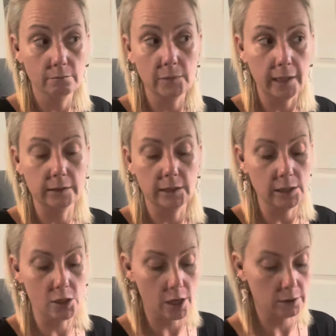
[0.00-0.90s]
Yeah, that's
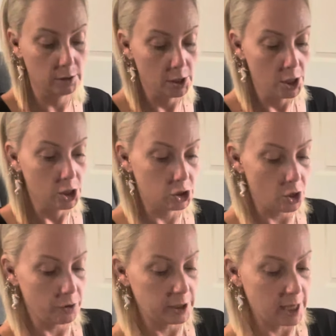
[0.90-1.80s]
not.
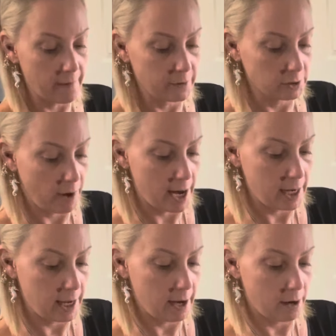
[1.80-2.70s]
So the devil's right
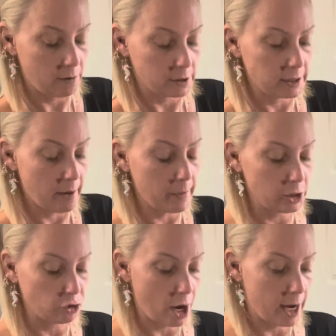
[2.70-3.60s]
here, or
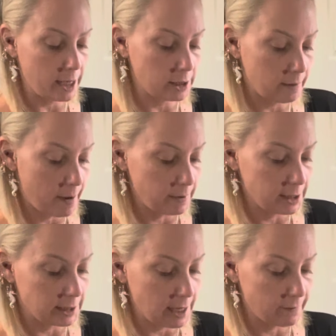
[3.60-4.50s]
somebody's trying to, maybe
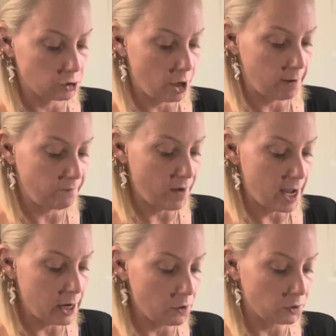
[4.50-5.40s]
this devil's trying to
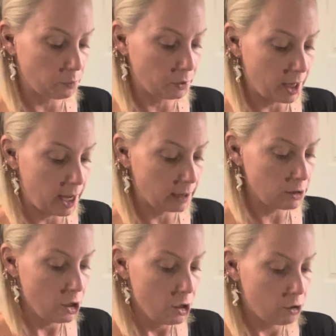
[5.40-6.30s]
find out the plan
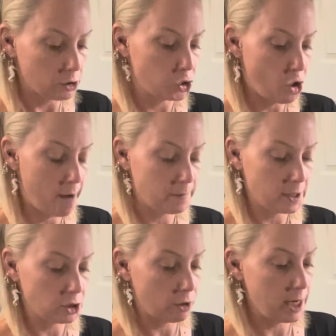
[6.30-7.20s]
or stop
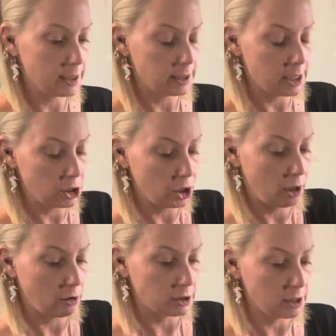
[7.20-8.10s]
this
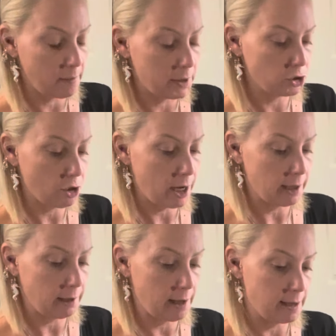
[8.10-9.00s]
transition, or somebody's trying
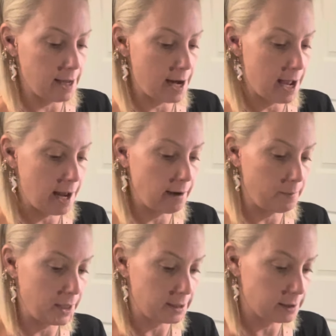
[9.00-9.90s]
to like get out of
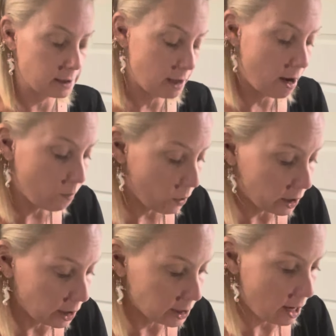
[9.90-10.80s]
being stuck
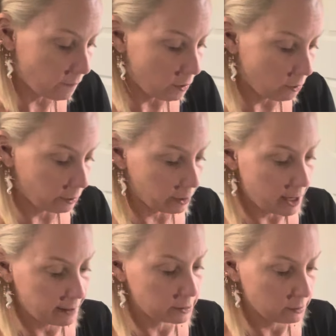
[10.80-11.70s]
with the devil or
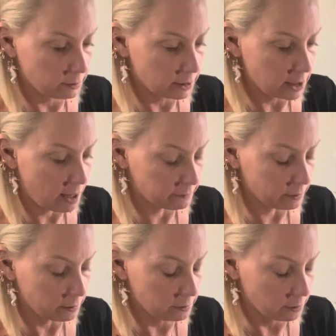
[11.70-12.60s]
next to the
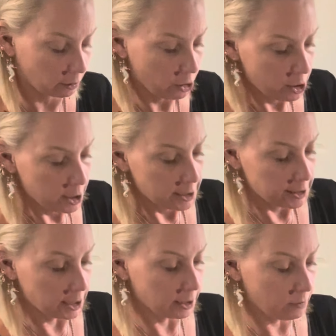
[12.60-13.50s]
devil or
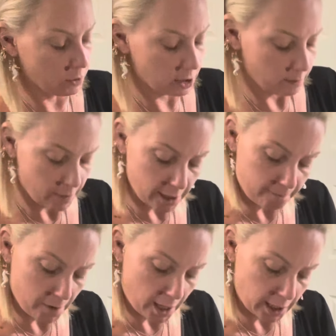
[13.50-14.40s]
dealing with the
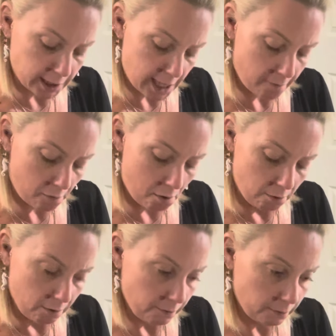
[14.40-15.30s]
motherfucking devil.